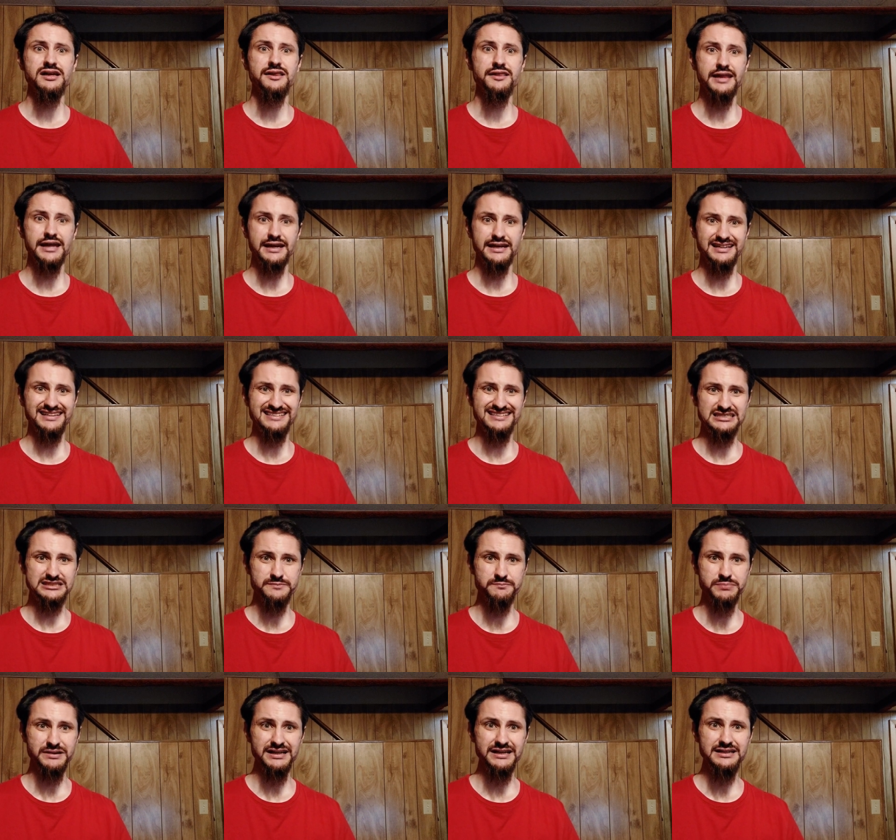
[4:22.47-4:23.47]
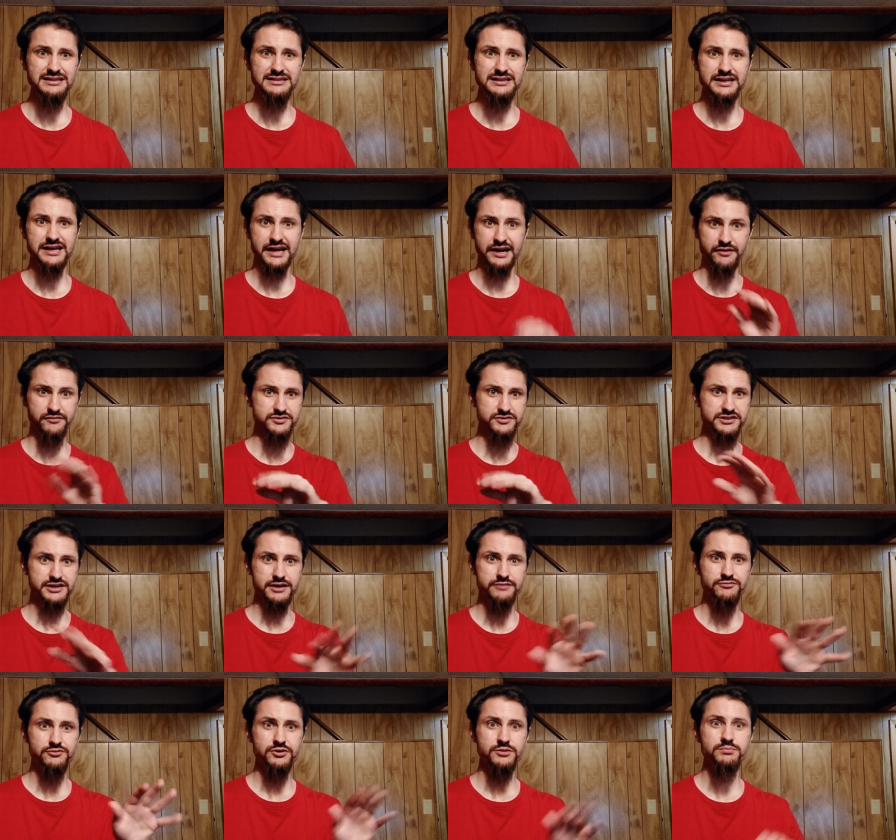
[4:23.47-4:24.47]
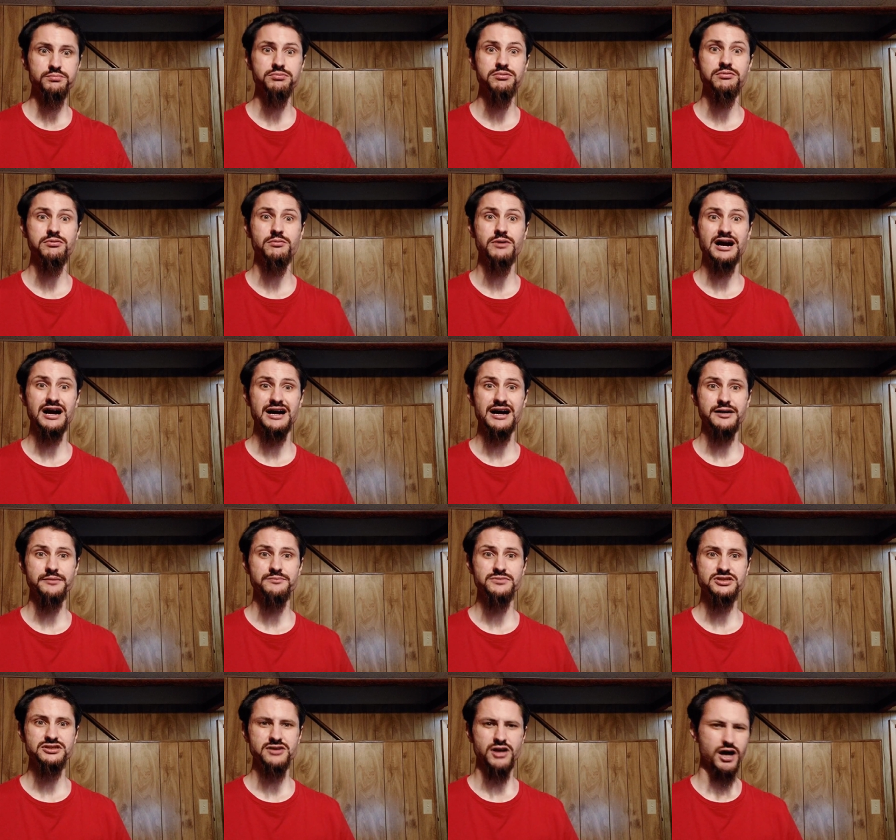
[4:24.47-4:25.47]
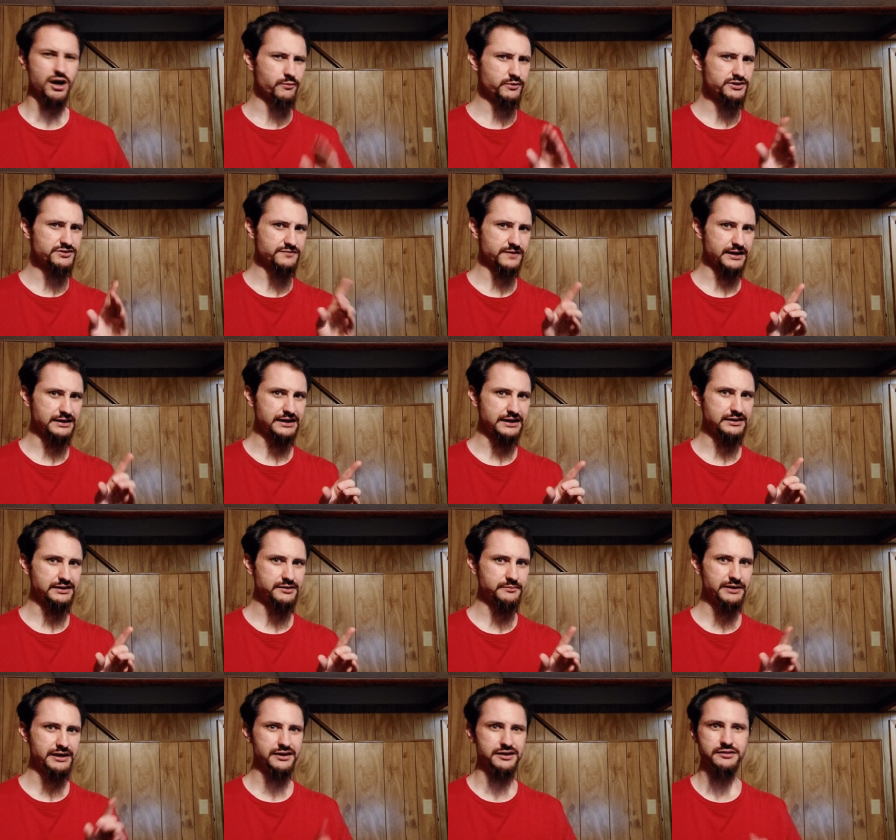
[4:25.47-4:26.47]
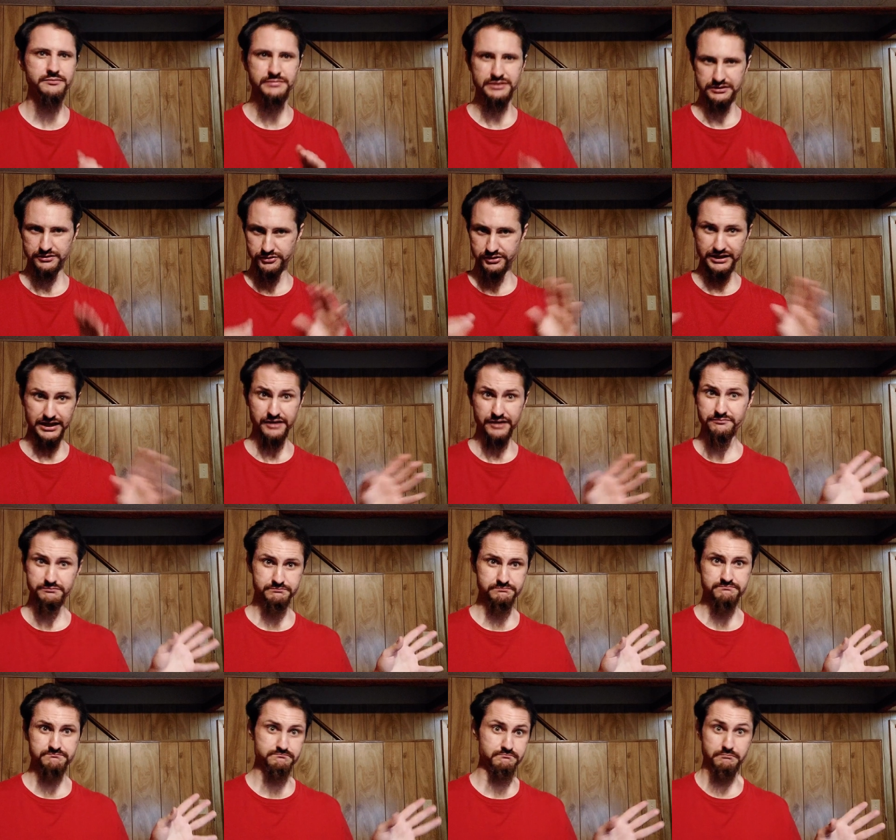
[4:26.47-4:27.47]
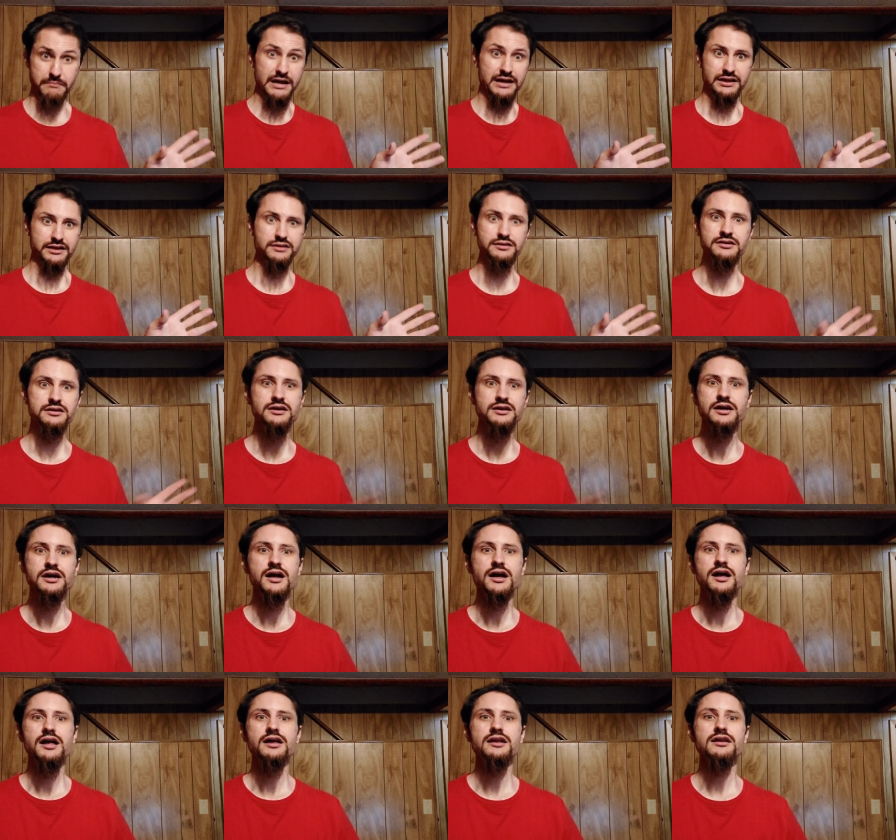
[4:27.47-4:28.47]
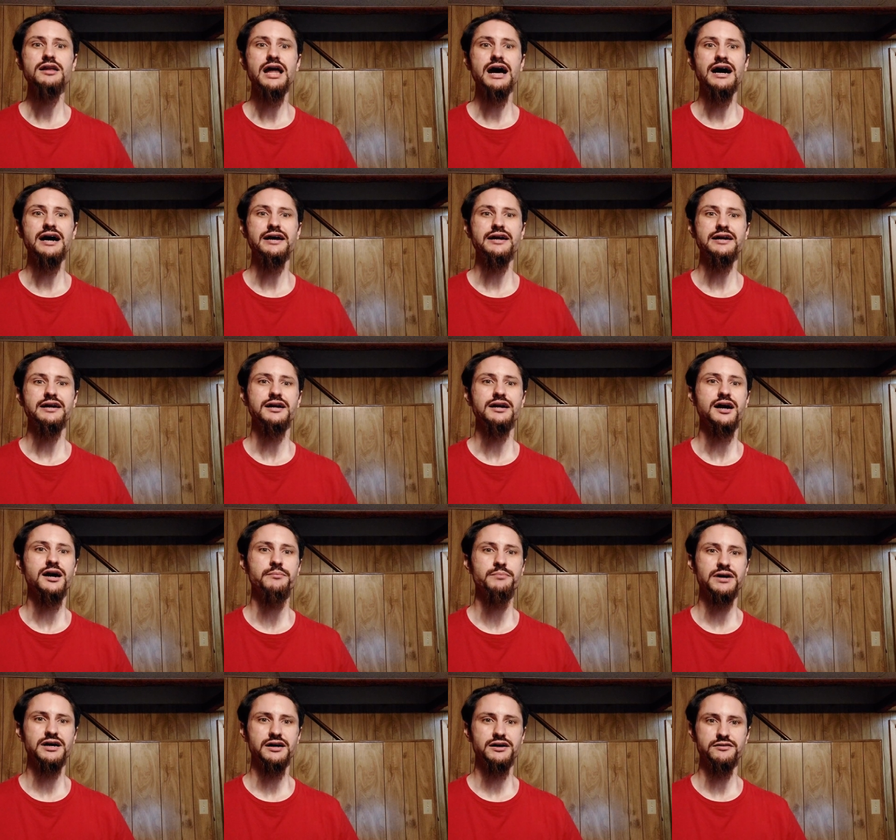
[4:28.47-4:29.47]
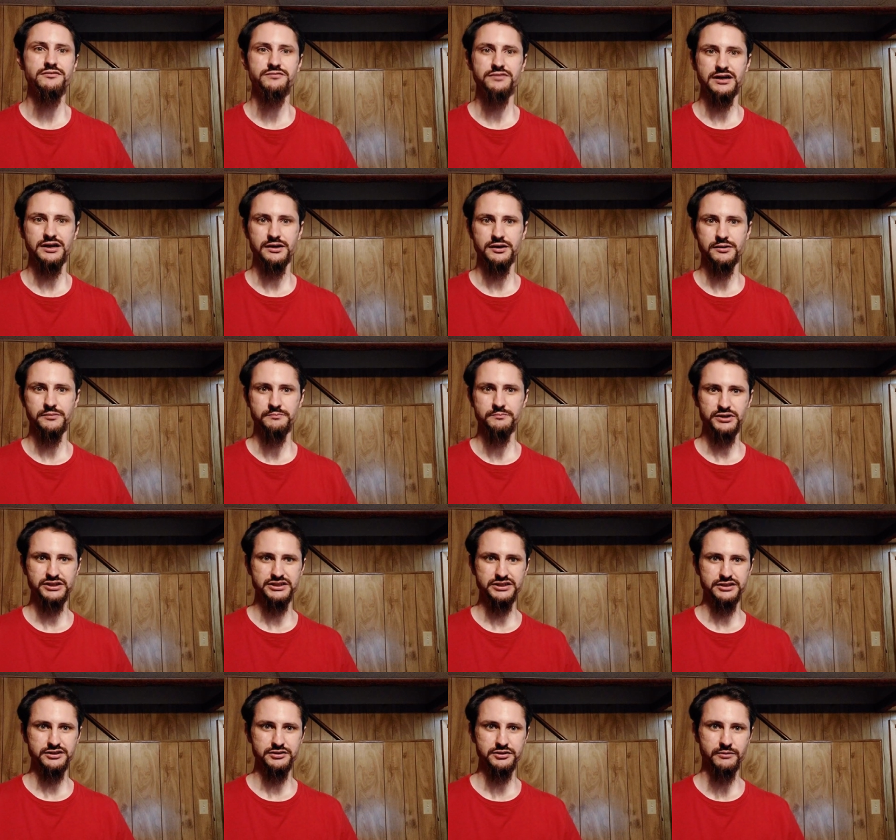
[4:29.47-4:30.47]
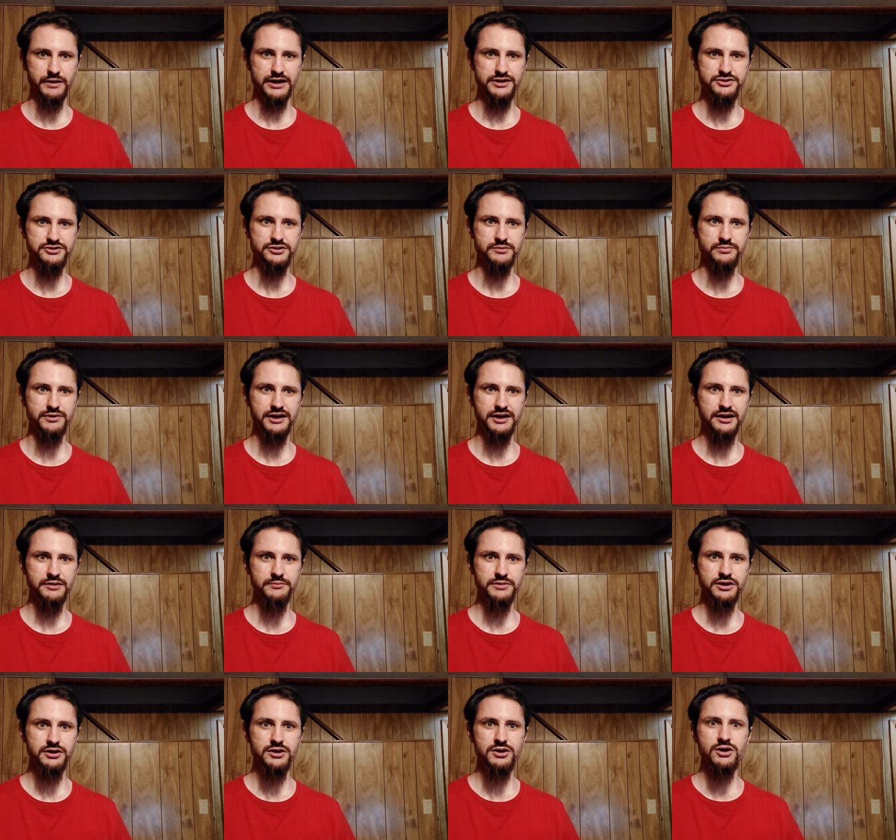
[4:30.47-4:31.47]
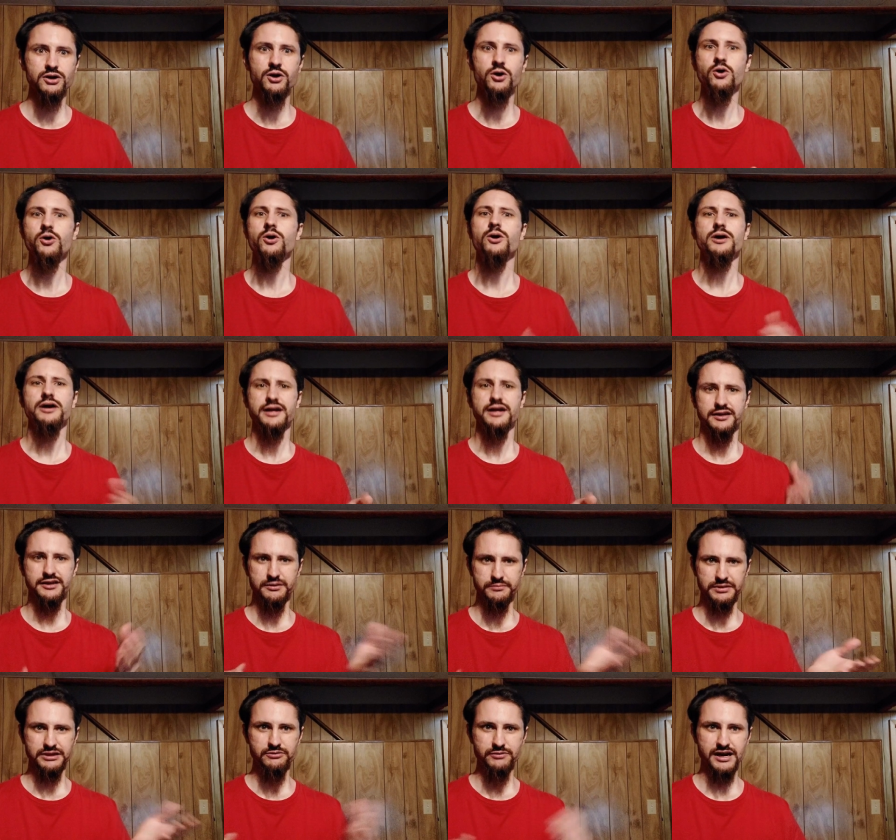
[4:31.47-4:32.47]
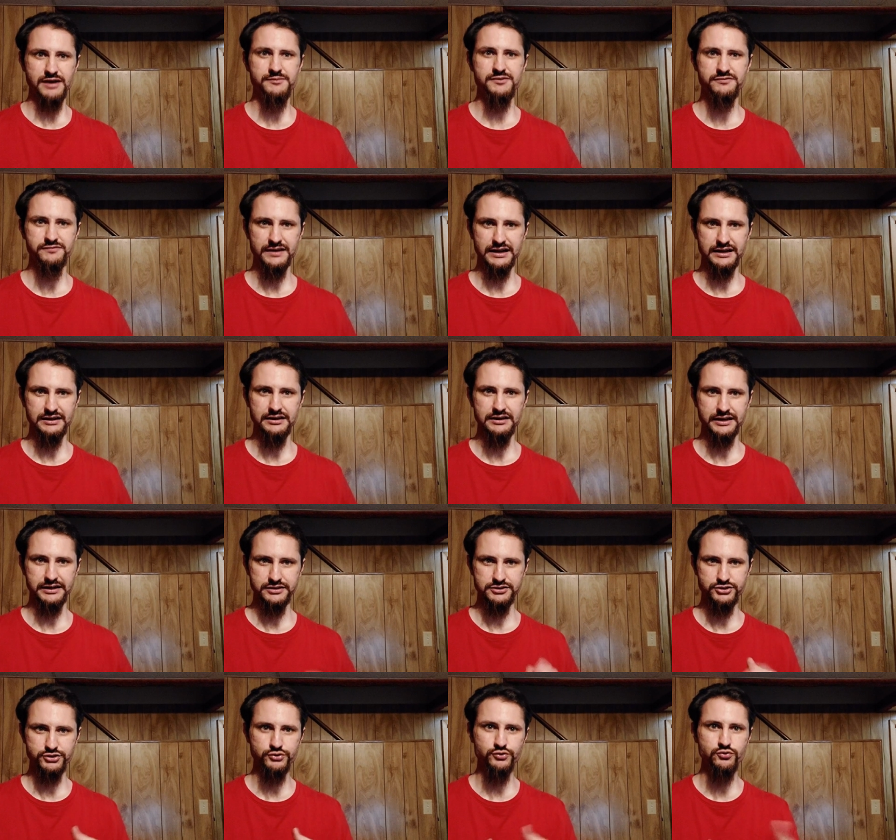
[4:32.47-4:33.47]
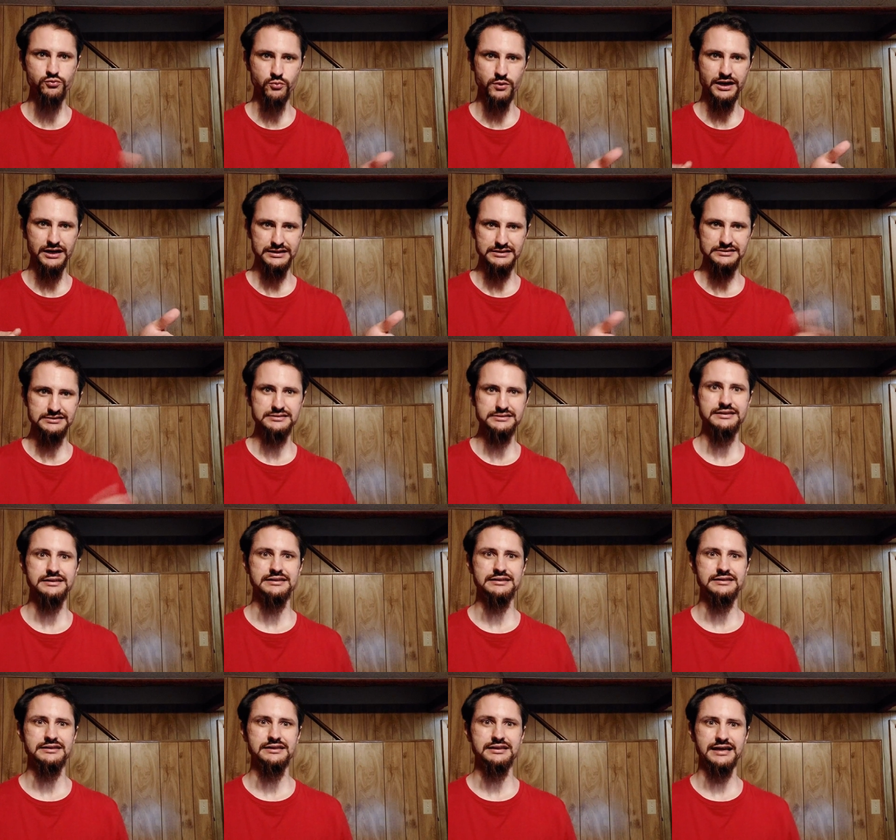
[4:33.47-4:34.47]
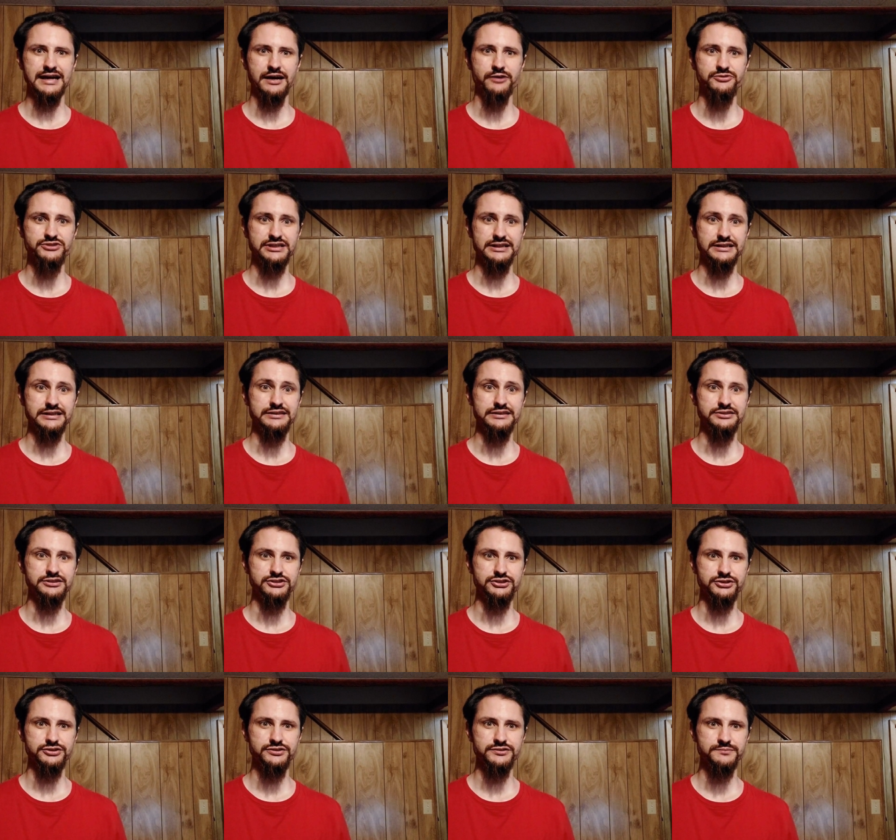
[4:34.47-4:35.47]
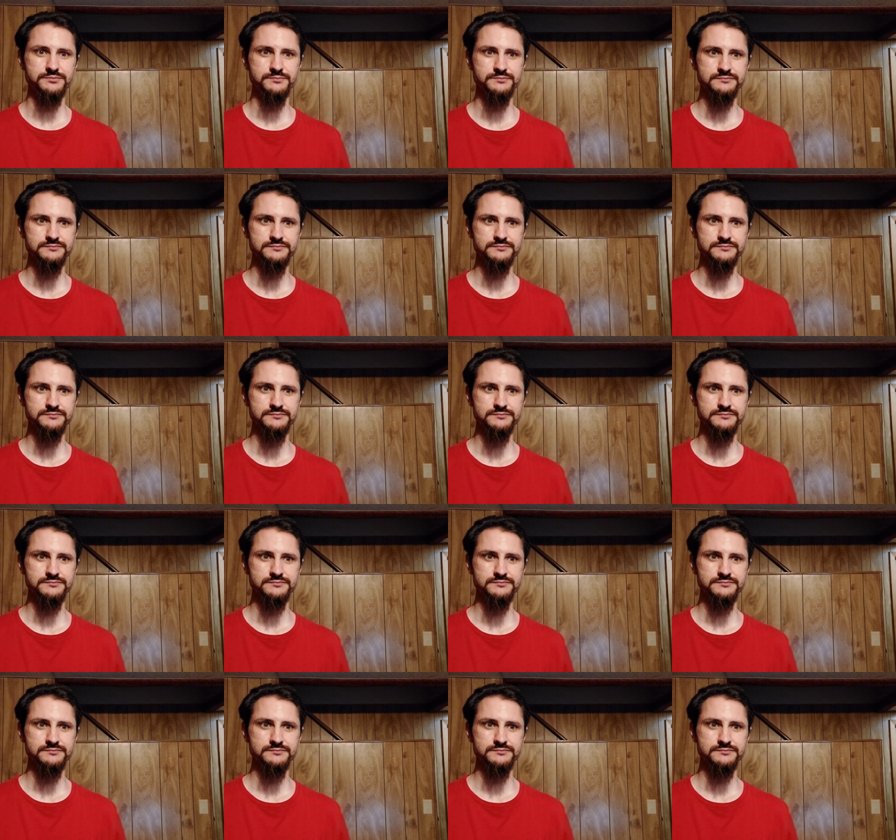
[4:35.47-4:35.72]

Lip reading: They can split and have several primes, always finitely many, but you could have many, lying above a particular rational prime. Or it can be ramified, like 2 was in the Gaussian integers.